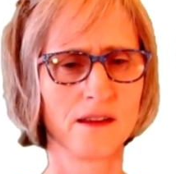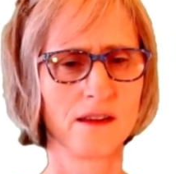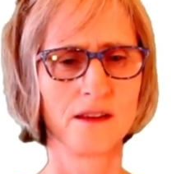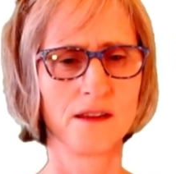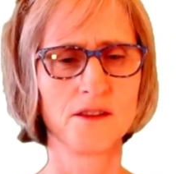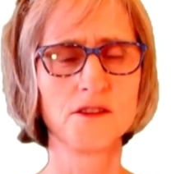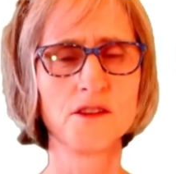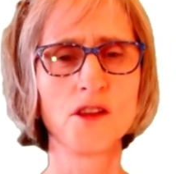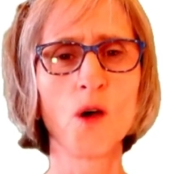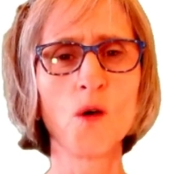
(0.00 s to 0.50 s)

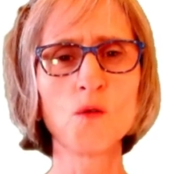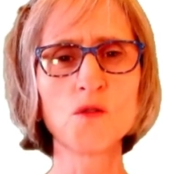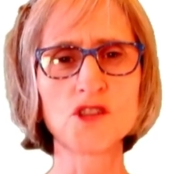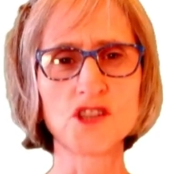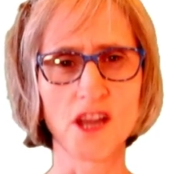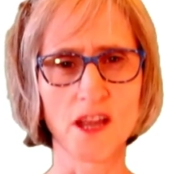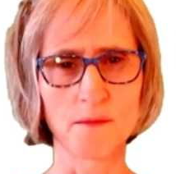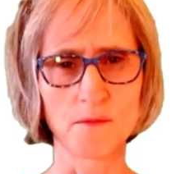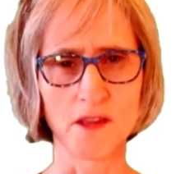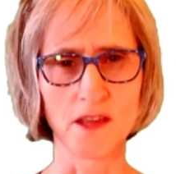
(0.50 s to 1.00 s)
No,
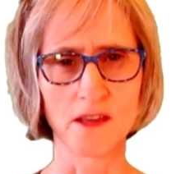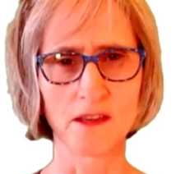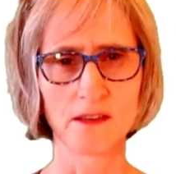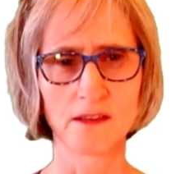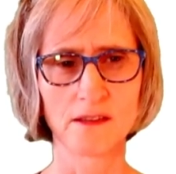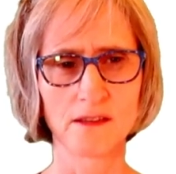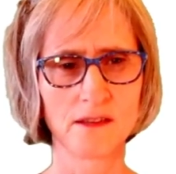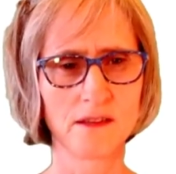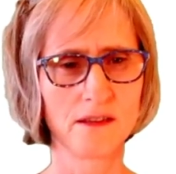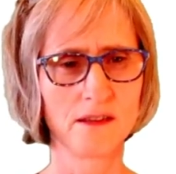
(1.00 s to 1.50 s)
Jamie.
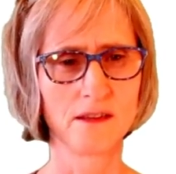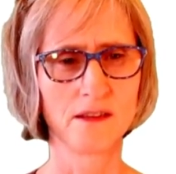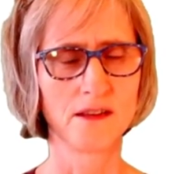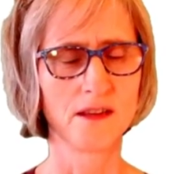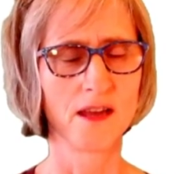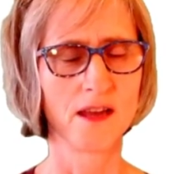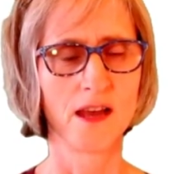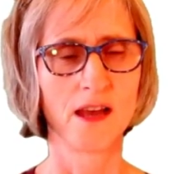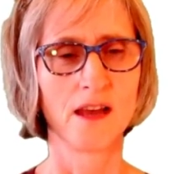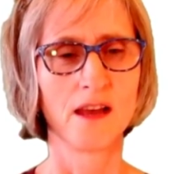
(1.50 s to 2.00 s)

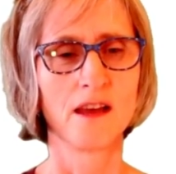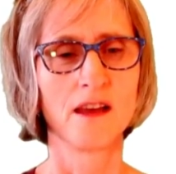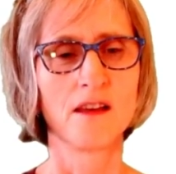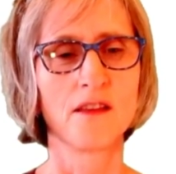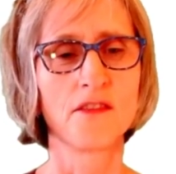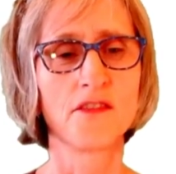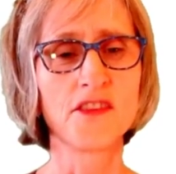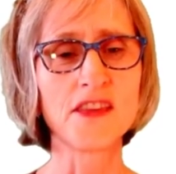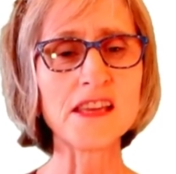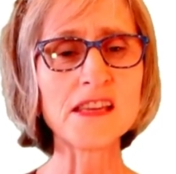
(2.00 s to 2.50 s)

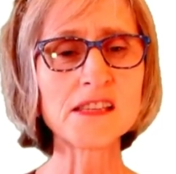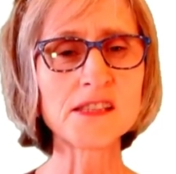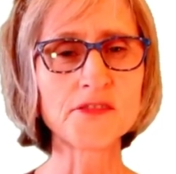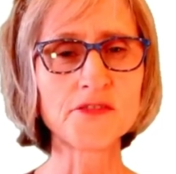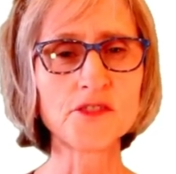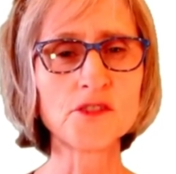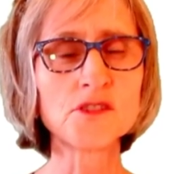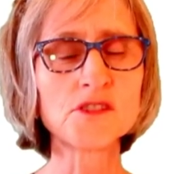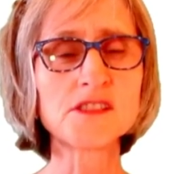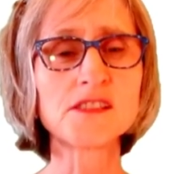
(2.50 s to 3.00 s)
These
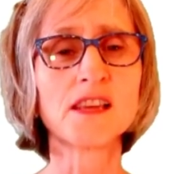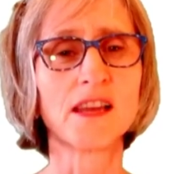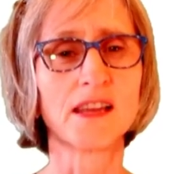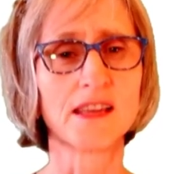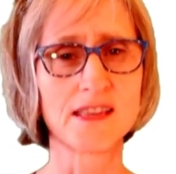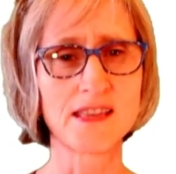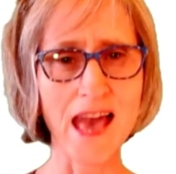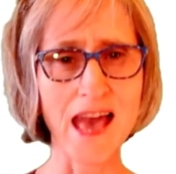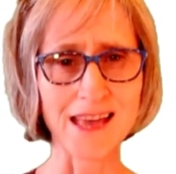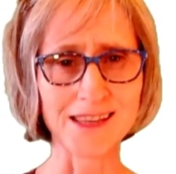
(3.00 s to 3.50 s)
foods,
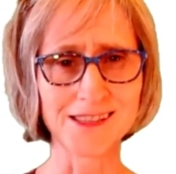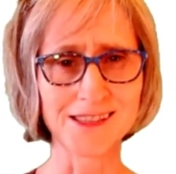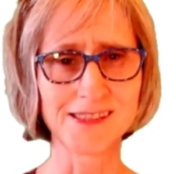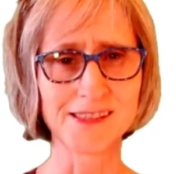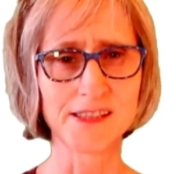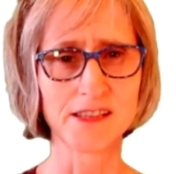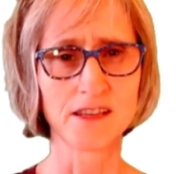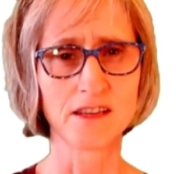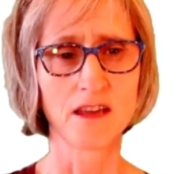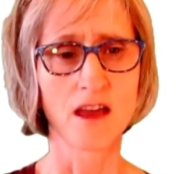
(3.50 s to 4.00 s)
yes.